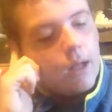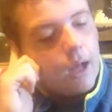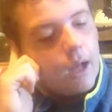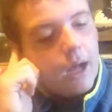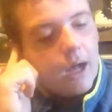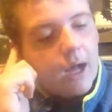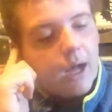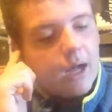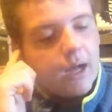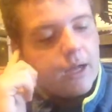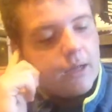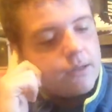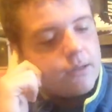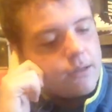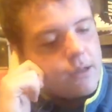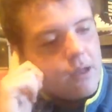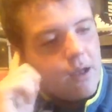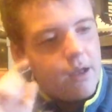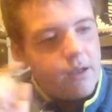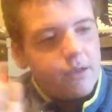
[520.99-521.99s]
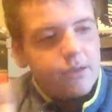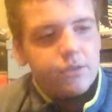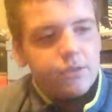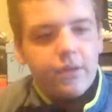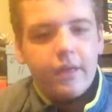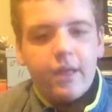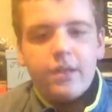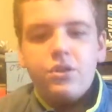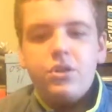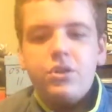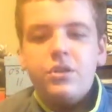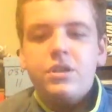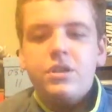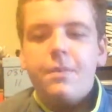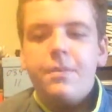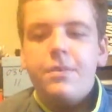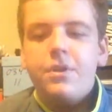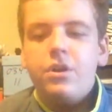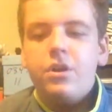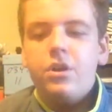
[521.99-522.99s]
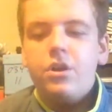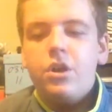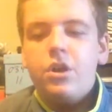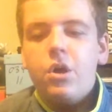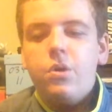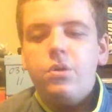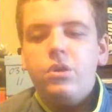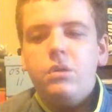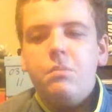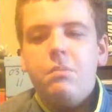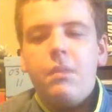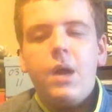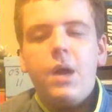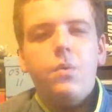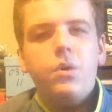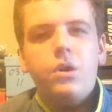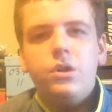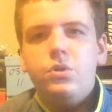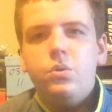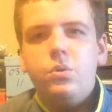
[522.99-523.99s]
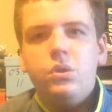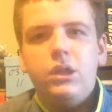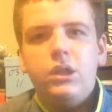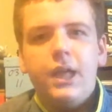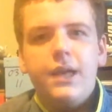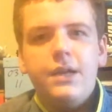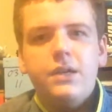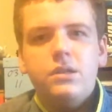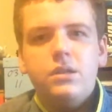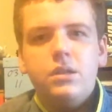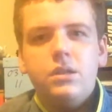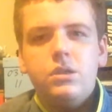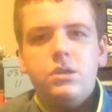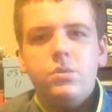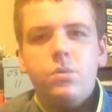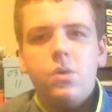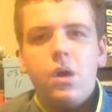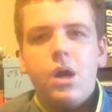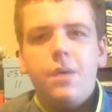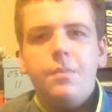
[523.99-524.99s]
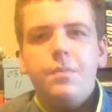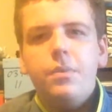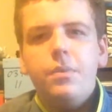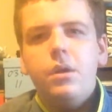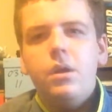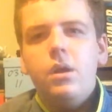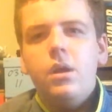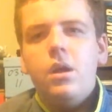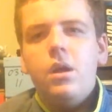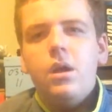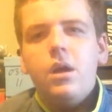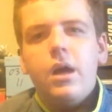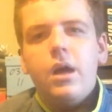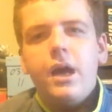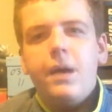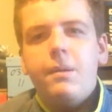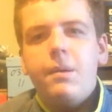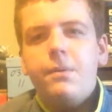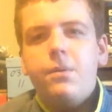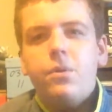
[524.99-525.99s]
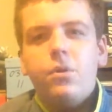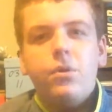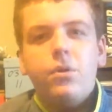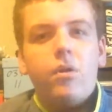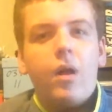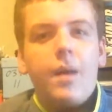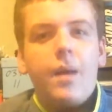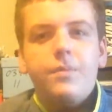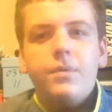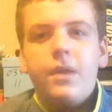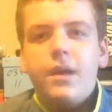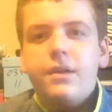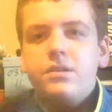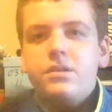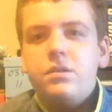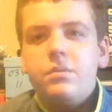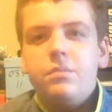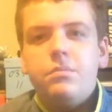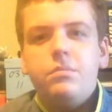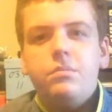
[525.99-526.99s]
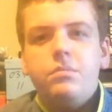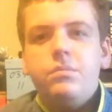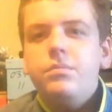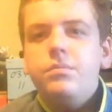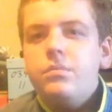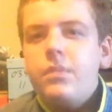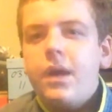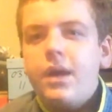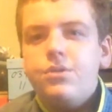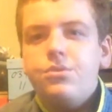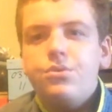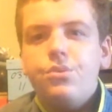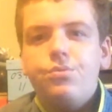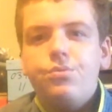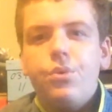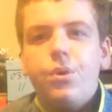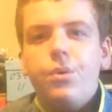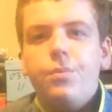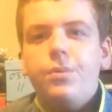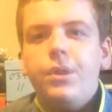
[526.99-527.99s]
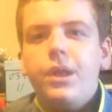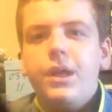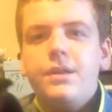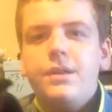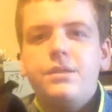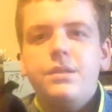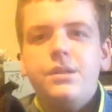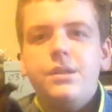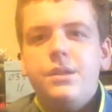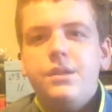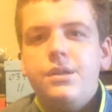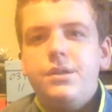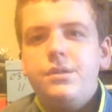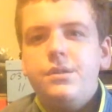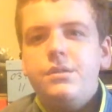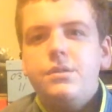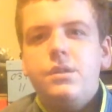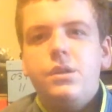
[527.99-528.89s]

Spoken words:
So that's just something to note. You might want to do a lace swap. Maybe go grab like some extra rope laces.